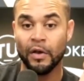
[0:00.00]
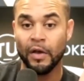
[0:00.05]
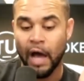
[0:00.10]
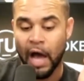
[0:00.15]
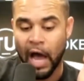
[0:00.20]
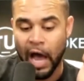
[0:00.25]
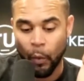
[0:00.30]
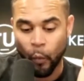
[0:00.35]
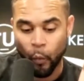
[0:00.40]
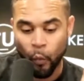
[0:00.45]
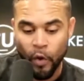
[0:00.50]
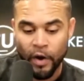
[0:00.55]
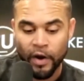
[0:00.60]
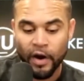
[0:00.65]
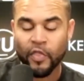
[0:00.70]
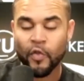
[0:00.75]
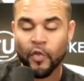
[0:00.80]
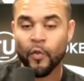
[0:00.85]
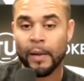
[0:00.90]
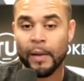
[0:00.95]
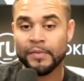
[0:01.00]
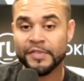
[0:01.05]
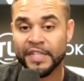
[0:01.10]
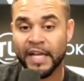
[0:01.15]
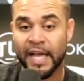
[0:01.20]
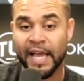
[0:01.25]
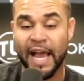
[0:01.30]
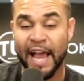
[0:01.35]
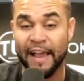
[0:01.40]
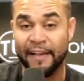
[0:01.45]
I went on the
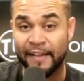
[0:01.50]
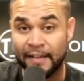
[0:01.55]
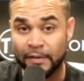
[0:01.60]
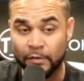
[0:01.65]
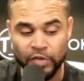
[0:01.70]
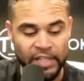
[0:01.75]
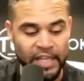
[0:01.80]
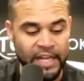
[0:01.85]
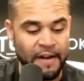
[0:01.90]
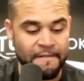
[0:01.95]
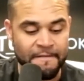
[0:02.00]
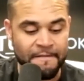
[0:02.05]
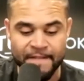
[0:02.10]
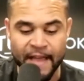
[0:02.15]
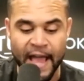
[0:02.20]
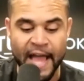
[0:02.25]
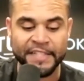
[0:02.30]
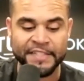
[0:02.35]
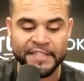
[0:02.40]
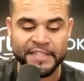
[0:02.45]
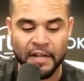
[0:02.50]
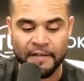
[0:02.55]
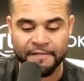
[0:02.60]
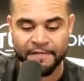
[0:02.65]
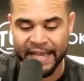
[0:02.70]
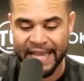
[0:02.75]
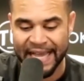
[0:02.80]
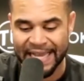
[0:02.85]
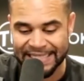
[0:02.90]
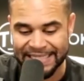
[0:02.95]
website. I did it fast enough. I
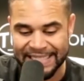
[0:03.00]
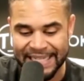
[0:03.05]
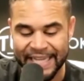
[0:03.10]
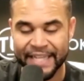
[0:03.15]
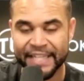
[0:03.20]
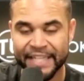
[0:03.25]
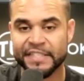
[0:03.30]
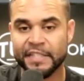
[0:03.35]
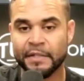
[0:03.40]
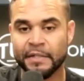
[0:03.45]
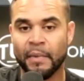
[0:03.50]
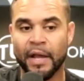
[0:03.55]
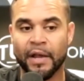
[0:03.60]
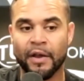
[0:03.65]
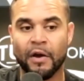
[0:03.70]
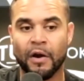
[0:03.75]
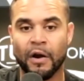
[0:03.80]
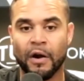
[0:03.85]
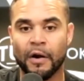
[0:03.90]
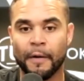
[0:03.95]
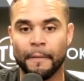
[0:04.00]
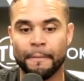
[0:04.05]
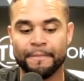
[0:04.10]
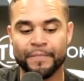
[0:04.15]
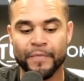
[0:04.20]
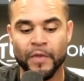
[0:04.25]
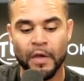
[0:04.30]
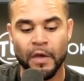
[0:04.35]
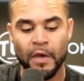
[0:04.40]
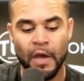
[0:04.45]
got tickets in my cart.
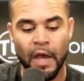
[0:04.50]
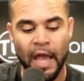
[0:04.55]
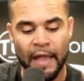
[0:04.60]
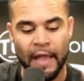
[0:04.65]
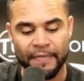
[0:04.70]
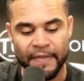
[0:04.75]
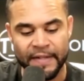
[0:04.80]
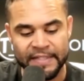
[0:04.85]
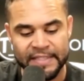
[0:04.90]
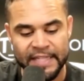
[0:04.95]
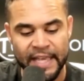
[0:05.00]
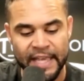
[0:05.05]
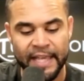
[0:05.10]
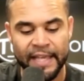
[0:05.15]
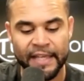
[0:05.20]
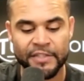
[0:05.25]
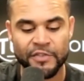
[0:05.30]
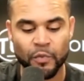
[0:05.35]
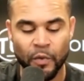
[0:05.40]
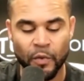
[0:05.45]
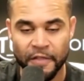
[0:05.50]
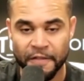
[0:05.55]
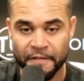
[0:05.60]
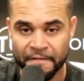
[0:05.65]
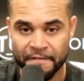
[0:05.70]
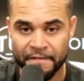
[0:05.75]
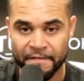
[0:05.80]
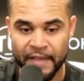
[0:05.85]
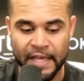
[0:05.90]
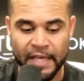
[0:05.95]
And the tickets with
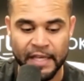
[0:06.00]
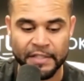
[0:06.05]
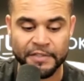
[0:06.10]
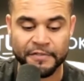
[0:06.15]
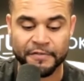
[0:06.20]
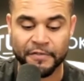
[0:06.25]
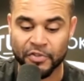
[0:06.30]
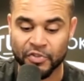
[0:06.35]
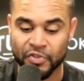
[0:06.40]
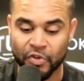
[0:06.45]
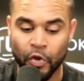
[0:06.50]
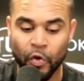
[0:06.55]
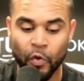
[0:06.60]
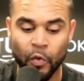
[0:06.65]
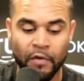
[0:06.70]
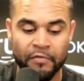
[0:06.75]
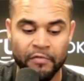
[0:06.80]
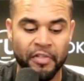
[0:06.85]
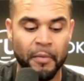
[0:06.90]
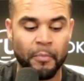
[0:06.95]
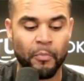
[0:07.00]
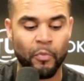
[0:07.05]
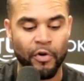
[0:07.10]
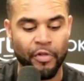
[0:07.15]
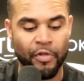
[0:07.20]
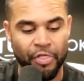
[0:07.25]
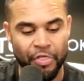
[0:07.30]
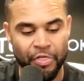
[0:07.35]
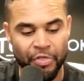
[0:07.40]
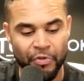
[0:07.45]
fees for two of them were
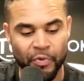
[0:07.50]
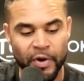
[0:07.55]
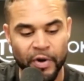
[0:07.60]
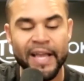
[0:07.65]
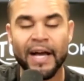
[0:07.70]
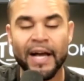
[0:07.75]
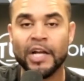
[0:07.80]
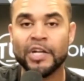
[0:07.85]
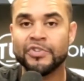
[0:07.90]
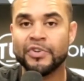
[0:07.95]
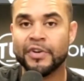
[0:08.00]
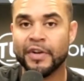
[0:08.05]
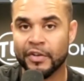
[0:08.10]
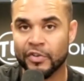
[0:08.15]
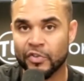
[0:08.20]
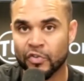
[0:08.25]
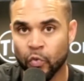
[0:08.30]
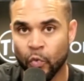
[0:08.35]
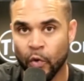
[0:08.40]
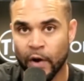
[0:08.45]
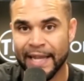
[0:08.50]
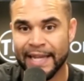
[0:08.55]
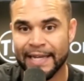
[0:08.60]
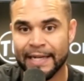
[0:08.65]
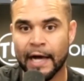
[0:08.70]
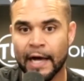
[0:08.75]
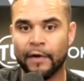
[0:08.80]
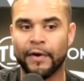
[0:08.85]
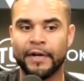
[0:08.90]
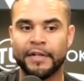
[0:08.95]

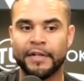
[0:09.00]
$320.